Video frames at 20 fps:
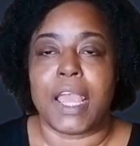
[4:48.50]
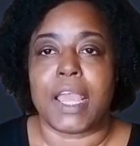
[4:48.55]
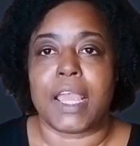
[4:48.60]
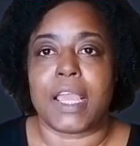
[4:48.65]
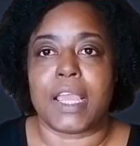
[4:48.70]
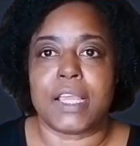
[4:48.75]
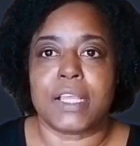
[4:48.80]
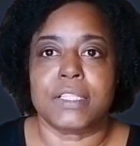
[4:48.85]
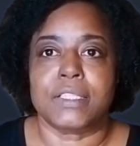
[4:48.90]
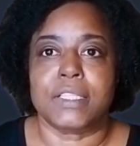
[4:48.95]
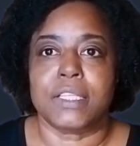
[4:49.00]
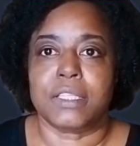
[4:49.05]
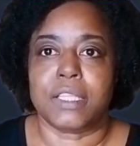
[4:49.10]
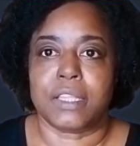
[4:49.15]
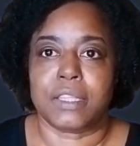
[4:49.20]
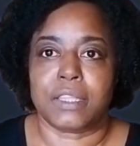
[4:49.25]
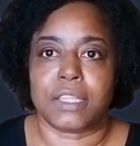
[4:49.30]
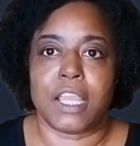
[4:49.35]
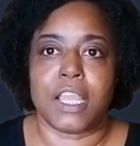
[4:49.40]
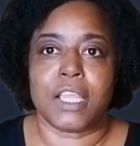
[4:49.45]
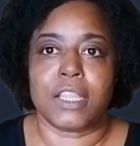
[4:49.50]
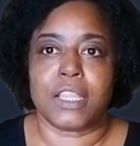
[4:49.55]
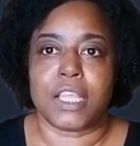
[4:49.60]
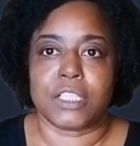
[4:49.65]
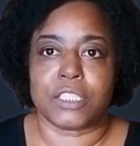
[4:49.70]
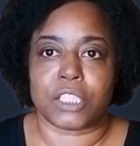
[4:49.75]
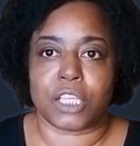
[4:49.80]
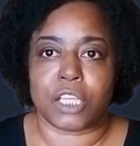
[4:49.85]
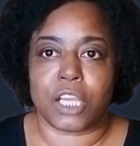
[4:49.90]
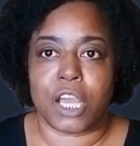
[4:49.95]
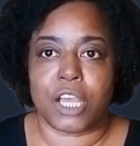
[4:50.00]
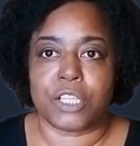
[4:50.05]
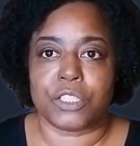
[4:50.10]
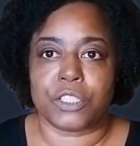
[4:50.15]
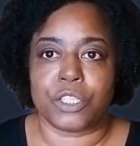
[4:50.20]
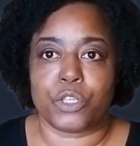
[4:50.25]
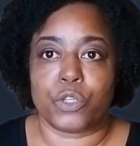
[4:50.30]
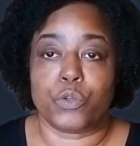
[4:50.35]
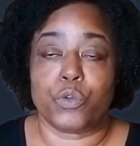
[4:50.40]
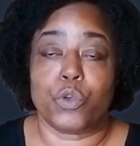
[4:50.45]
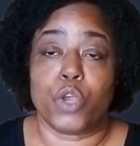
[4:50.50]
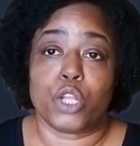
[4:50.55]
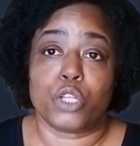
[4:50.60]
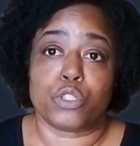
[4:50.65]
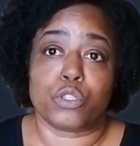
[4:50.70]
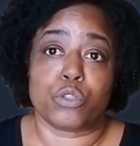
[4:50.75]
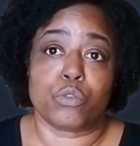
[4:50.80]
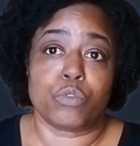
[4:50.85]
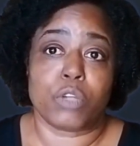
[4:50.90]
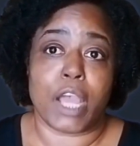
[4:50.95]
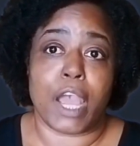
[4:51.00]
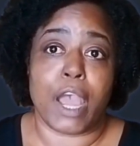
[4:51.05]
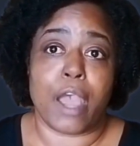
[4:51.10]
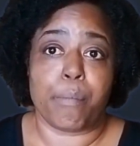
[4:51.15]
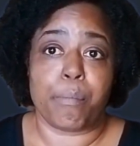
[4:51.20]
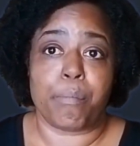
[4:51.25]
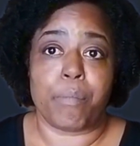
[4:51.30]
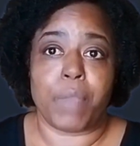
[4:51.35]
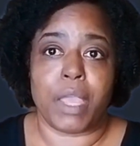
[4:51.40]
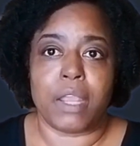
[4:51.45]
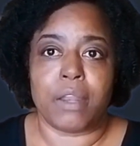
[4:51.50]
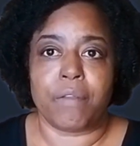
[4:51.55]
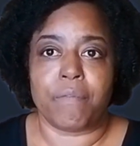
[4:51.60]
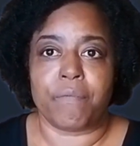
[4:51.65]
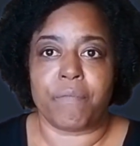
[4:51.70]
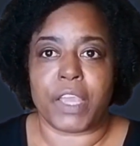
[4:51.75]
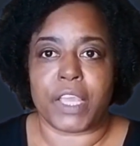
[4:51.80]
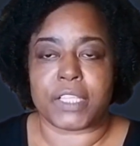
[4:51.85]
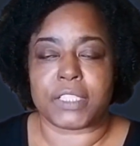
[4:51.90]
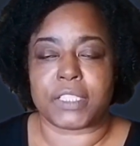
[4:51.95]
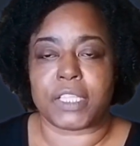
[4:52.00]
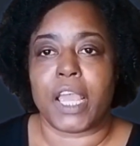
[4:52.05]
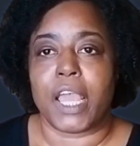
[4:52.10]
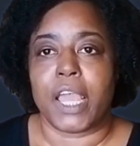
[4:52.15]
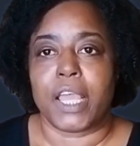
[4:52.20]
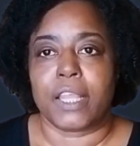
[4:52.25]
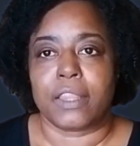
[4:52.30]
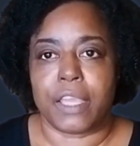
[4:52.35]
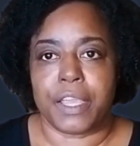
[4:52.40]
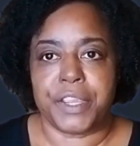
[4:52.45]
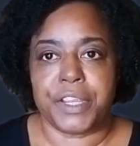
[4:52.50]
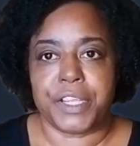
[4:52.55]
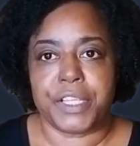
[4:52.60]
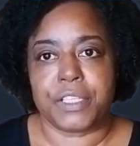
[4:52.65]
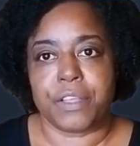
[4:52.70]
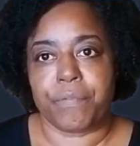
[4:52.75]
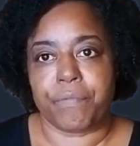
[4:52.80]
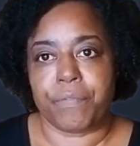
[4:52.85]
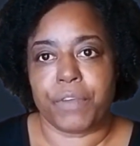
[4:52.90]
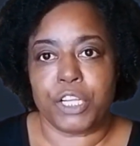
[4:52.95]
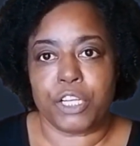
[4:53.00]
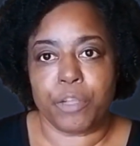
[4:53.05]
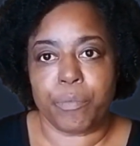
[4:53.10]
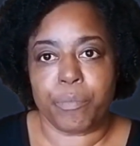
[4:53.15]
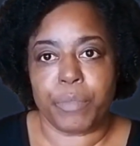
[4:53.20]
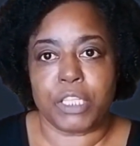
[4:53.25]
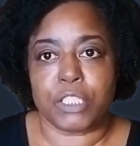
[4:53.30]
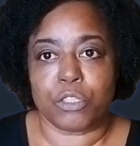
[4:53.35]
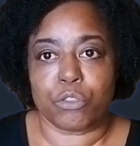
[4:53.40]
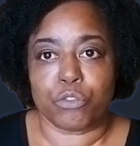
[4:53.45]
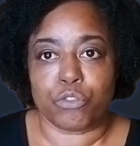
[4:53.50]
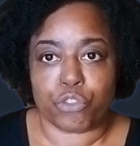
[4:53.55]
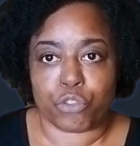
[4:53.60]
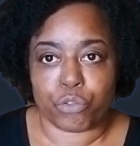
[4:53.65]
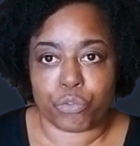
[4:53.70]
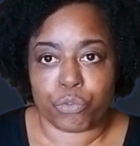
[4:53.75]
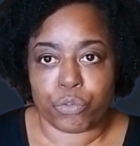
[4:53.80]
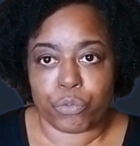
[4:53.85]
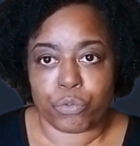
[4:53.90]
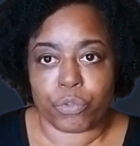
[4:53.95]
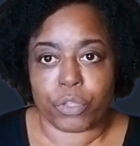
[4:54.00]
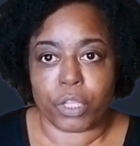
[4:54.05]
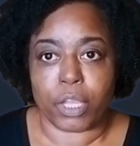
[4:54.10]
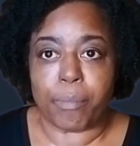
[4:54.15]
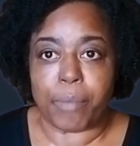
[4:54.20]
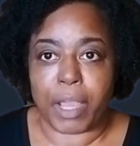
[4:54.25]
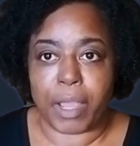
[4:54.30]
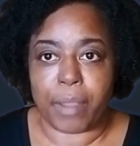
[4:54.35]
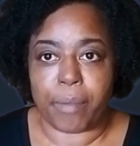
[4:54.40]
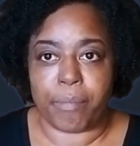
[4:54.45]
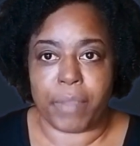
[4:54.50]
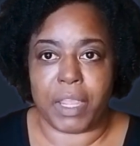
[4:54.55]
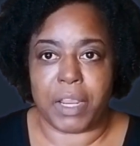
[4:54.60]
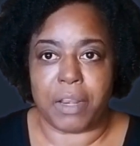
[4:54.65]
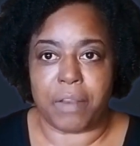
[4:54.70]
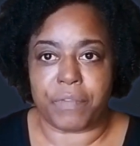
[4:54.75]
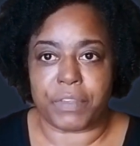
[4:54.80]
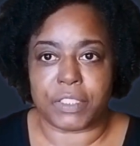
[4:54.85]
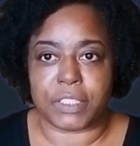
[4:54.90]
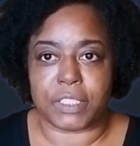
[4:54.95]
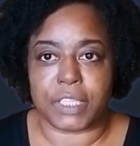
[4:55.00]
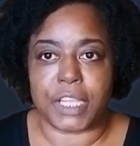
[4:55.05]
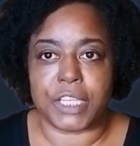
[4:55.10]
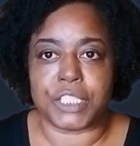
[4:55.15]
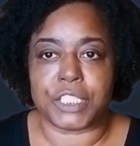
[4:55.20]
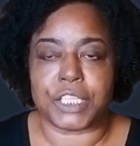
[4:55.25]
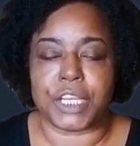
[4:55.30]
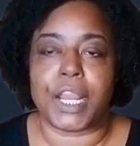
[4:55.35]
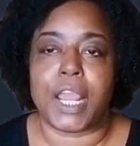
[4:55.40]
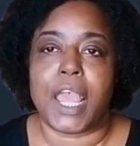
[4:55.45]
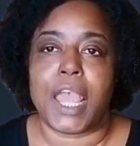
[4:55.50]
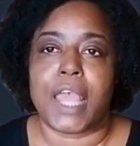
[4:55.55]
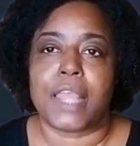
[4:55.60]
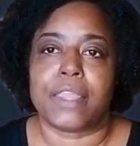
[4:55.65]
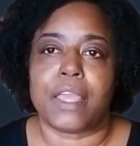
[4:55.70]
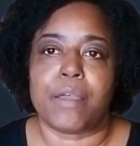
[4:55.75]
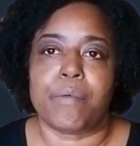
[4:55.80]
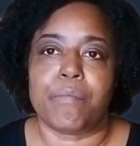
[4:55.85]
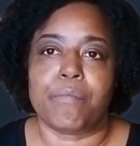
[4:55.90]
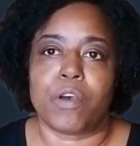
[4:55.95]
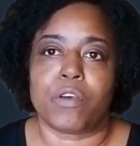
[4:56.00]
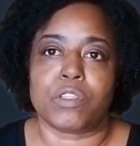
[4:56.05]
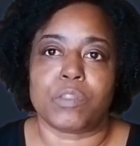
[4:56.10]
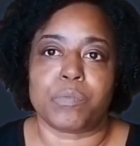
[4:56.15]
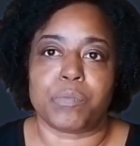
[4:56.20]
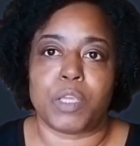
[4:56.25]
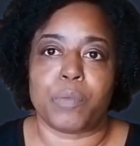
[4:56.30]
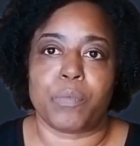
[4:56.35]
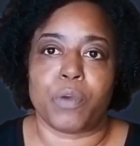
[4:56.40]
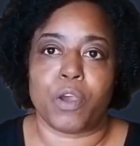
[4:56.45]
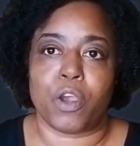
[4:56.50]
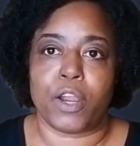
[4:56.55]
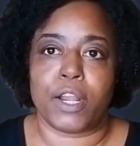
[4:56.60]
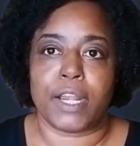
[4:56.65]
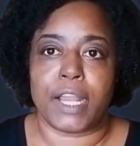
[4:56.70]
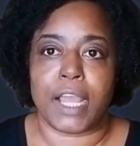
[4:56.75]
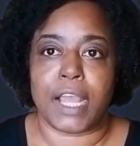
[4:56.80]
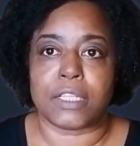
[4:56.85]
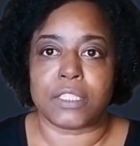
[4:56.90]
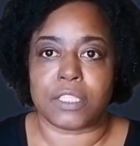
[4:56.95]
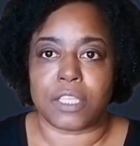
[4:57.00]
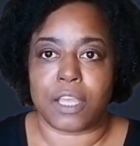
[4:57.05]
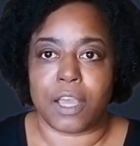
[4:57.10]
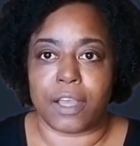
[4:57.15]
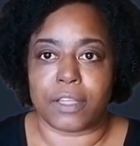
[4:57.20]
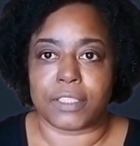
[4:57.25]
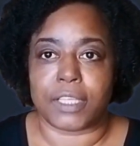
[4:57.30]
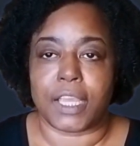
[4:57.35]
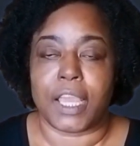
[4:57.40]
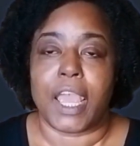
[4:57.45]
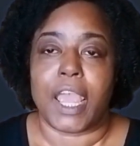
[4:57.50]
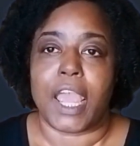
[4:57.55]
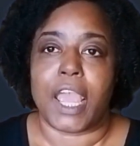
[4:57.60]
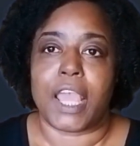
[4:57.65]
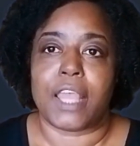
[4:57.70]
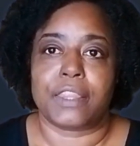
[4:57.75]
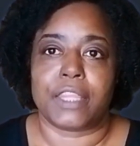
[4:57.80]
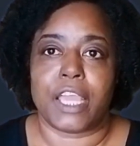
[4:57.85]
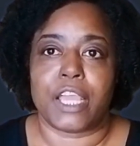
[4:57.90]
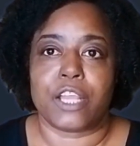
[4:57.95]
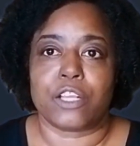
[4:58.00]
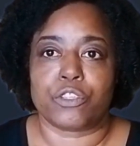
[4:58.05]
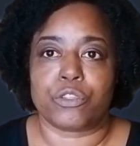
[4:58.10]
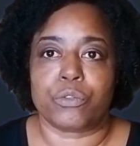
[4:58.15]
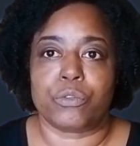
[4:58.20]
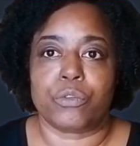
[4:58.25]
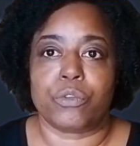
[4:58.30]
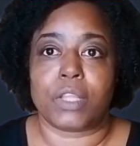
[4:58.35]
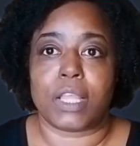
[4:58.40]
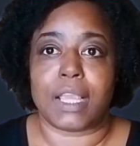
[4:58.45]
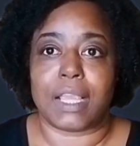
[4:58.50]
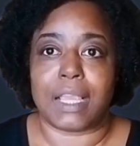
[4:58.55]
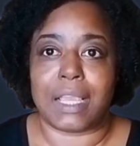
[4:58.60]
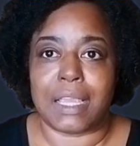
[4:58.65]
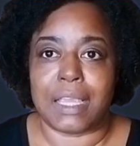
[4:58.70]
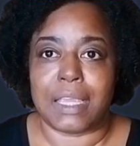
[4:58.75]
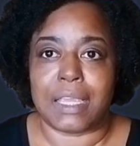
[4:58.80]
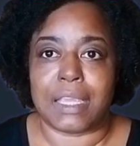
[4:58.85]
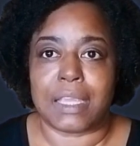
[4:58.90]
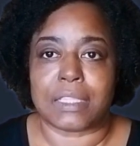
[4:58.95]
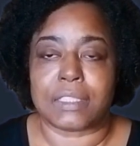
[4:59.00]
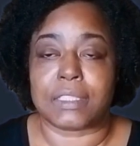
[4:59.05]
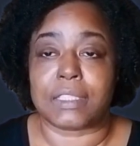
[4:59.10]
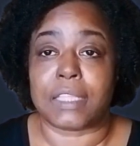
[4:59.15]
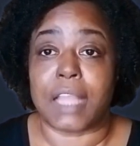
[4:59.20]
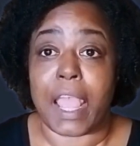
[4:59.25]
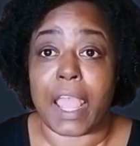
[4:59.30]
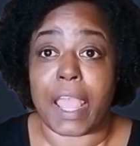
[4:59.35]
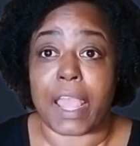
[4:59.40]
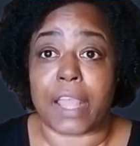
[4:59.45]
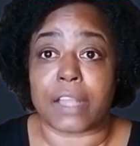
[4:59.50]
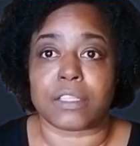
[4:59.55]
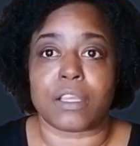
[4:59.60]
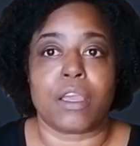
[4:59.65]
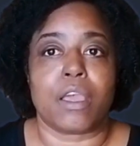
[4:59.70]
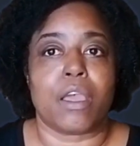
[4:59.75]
isn't the thing that's causing you to not manifest. There is a fundamental truth about manifestation that most people are not taught. And that truth is that